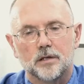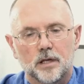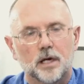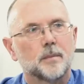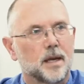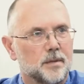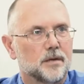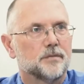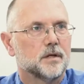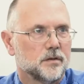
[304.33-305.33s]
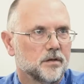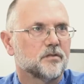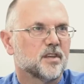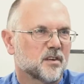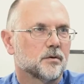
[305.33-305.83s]
you think maybe of the
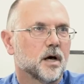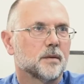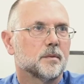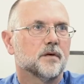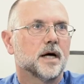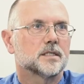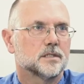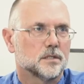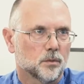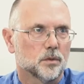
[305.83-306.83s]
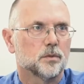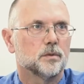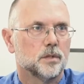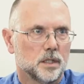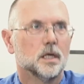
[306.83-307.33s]
Cisco type devices that were
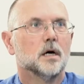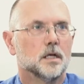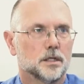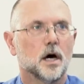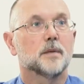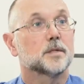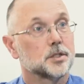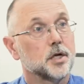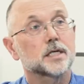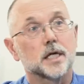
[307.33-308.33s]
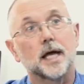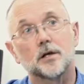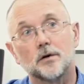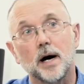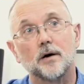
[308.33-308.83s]
the autonomous, and you actually had
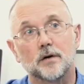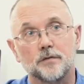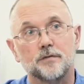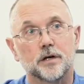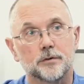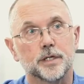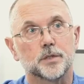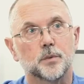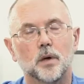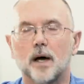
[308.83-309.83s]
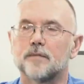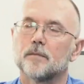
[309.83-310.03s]
to go out and configure each one of